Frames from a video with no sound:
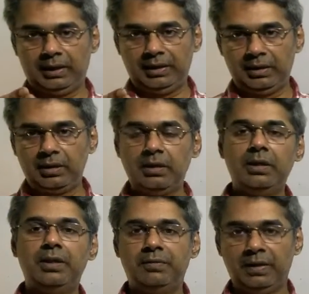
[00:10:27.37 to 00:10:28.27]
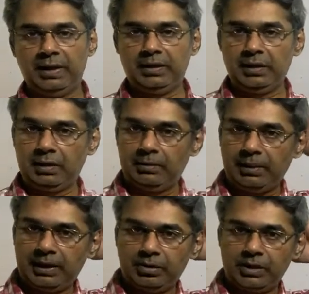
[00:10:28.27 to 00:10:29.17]
internally reflect and come
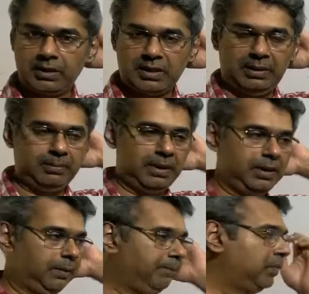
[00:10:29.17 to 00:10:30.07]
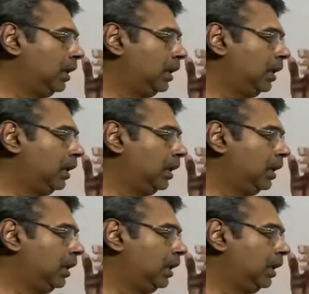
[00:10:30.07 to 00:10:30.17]
back to the same medium.